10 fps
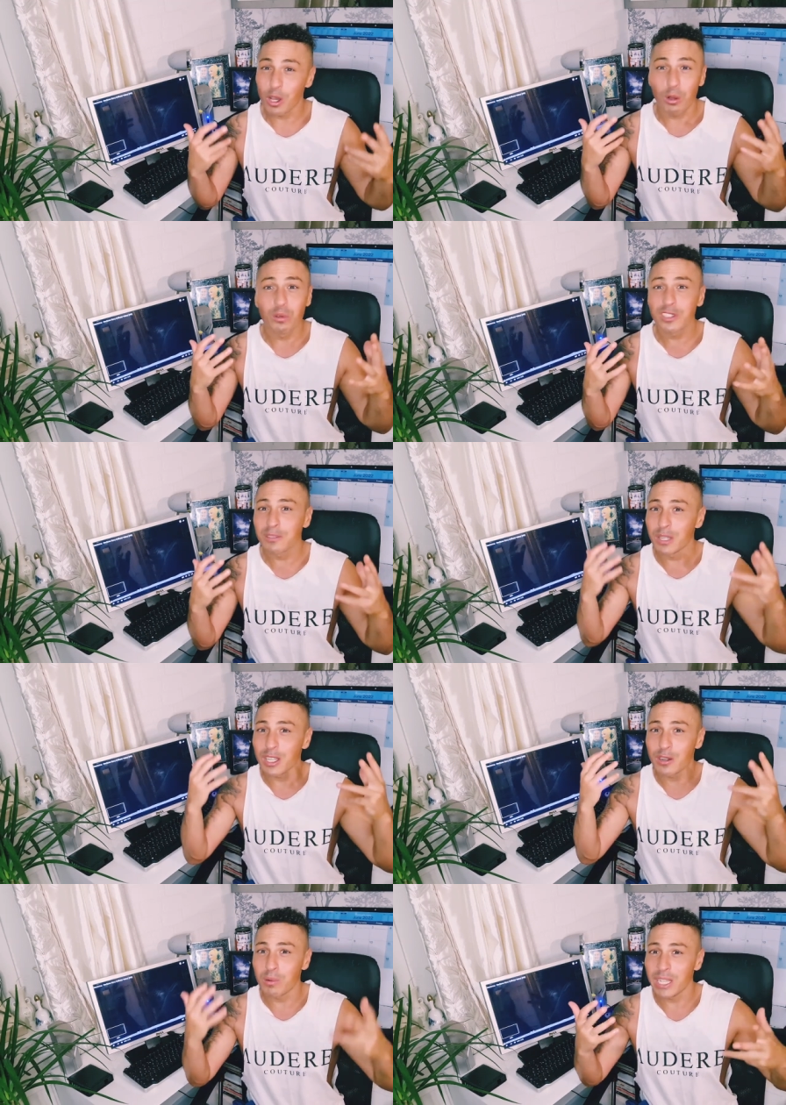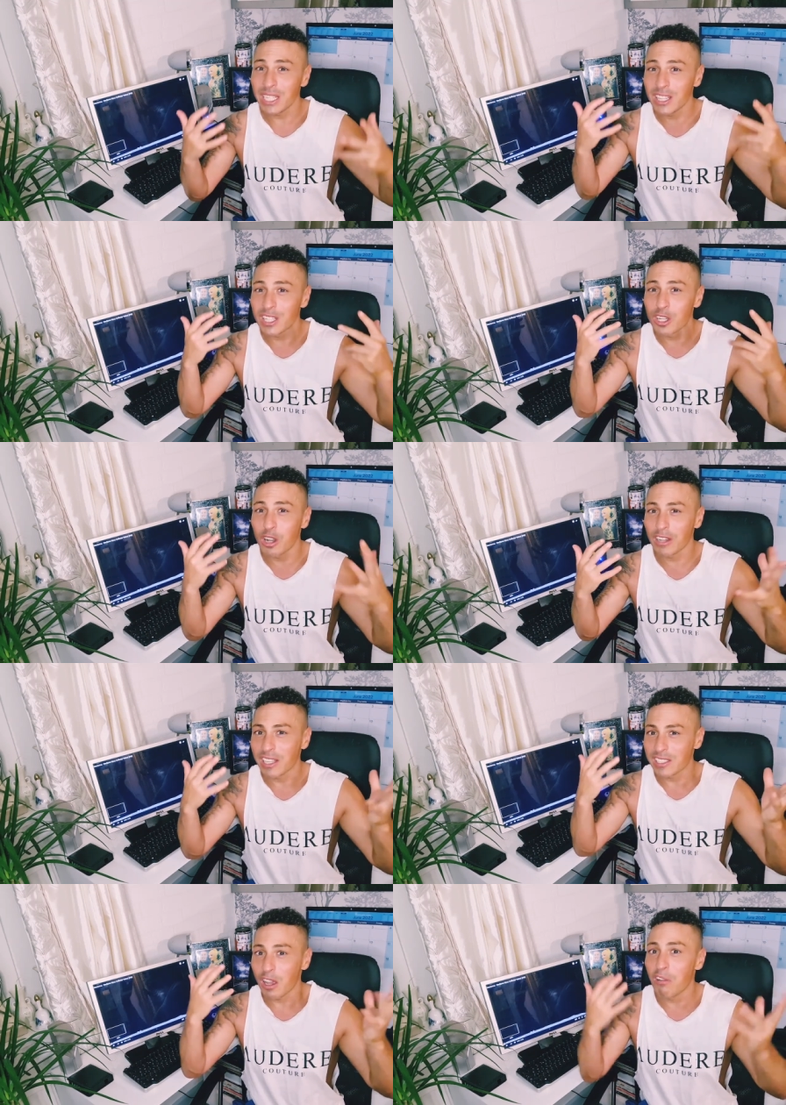the ultimate queen, the
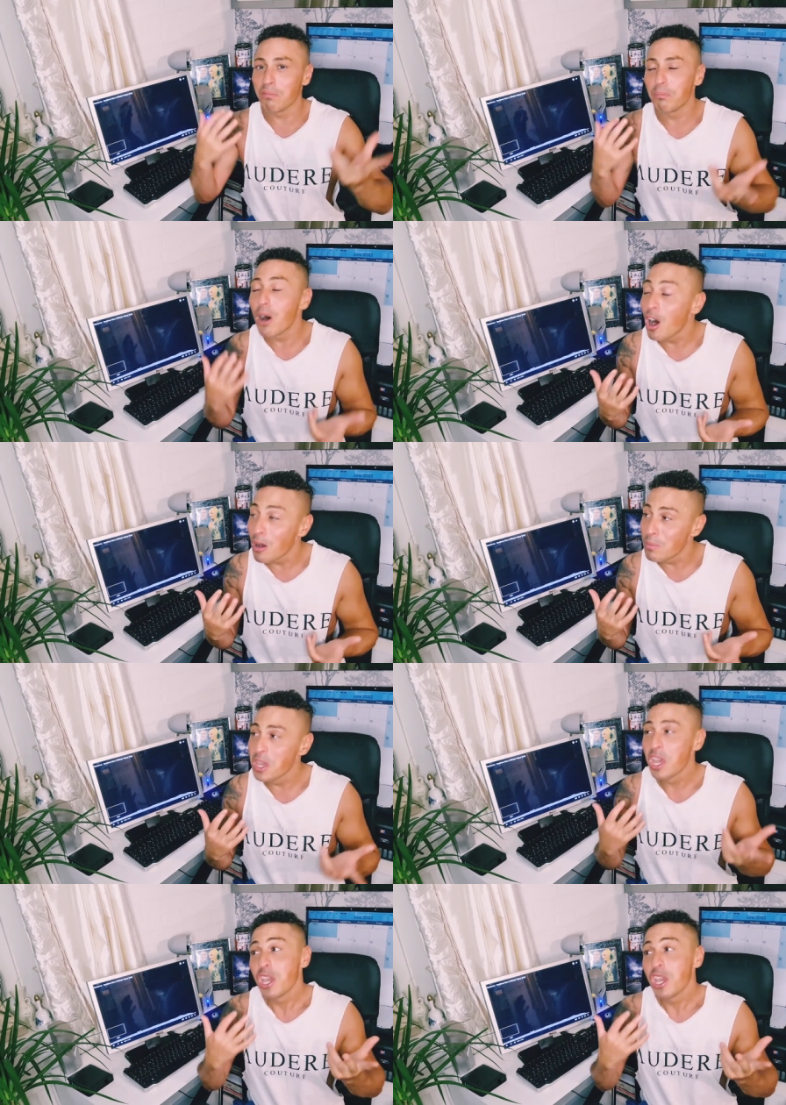goddess of pop,